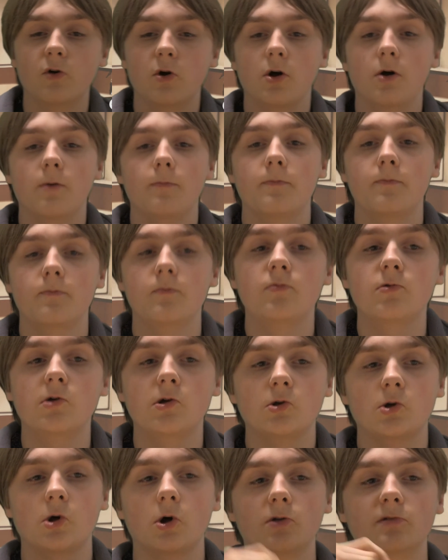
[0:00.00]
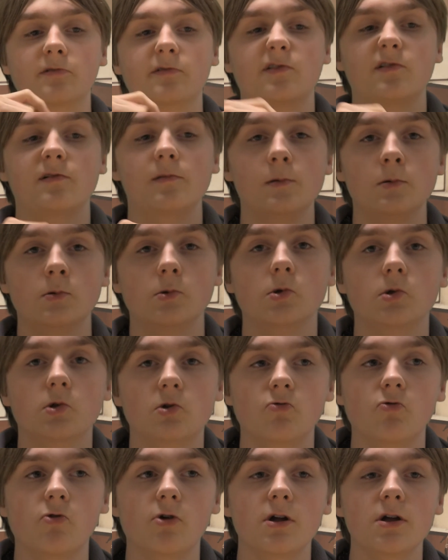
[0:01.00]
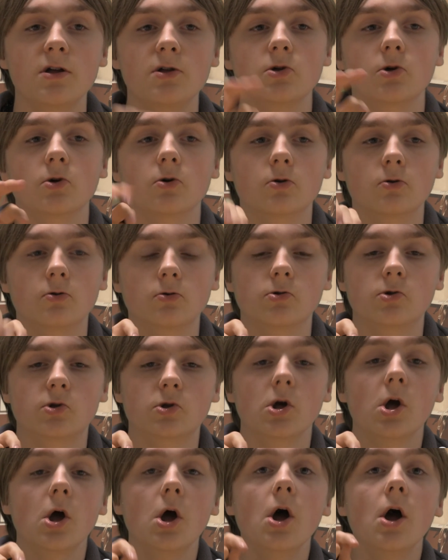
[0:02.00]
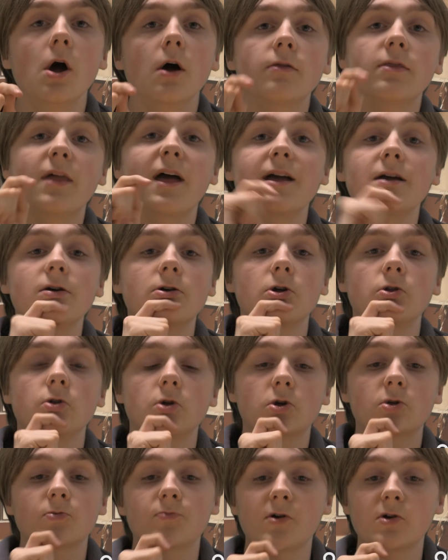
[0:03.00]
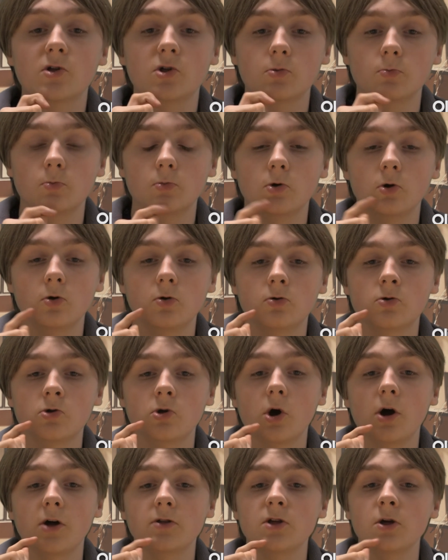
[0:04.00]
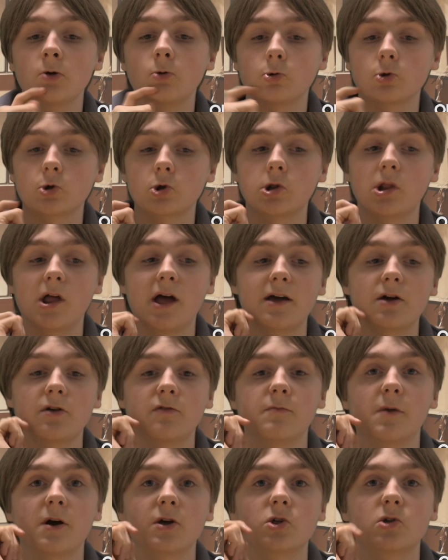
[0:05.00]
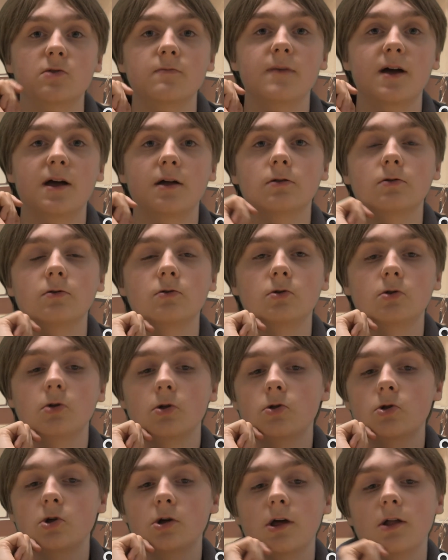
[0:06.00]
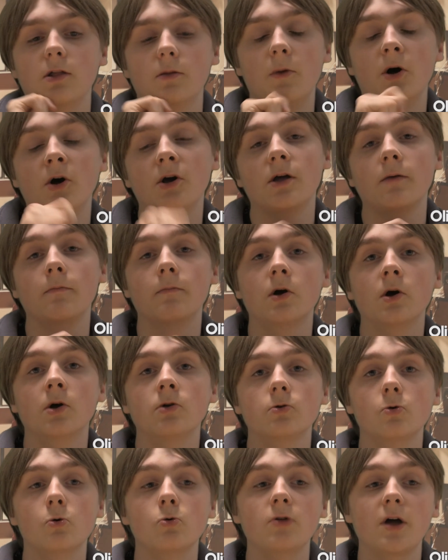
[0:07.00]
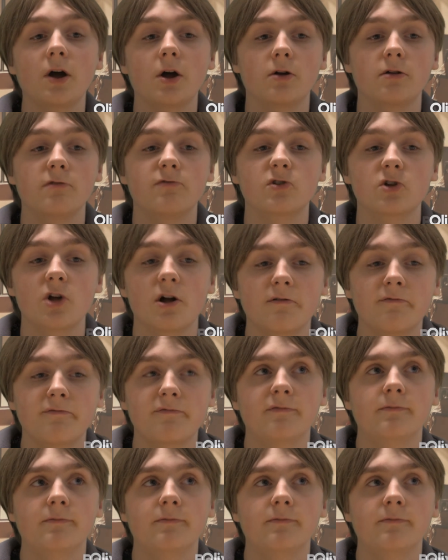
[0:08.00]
for college students to read, and they can express some good ideals like Of Mice and Men, To Kill a Mockingbird, all that kind of stuff.